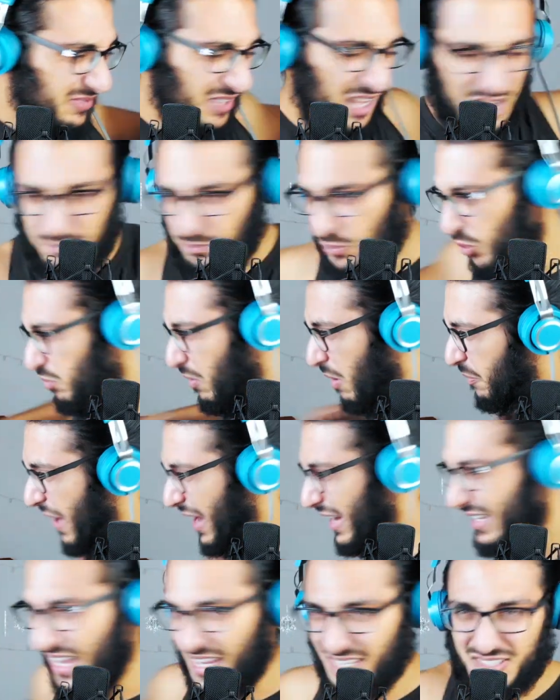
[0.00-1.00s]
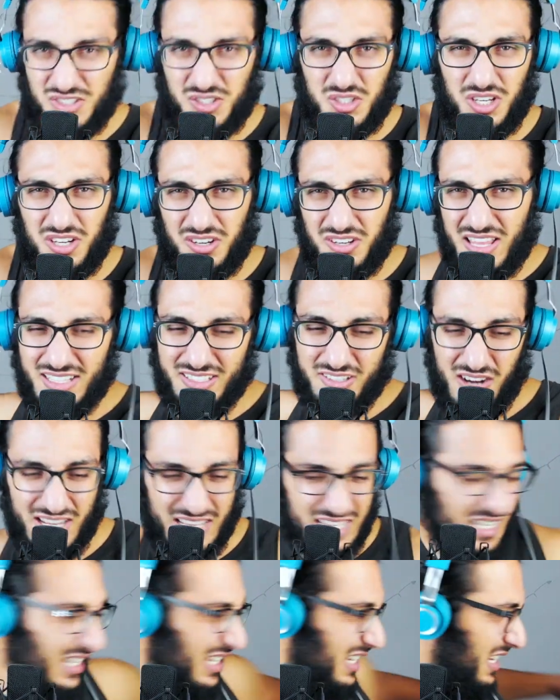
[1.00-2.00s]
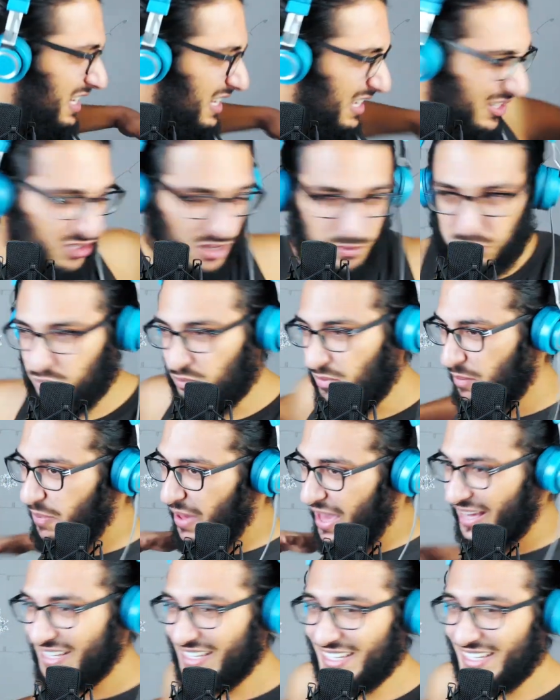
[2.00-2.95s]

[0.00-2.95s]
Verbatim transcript: I pulled my back, guys. Did you hear that crack? He's I pulled my back.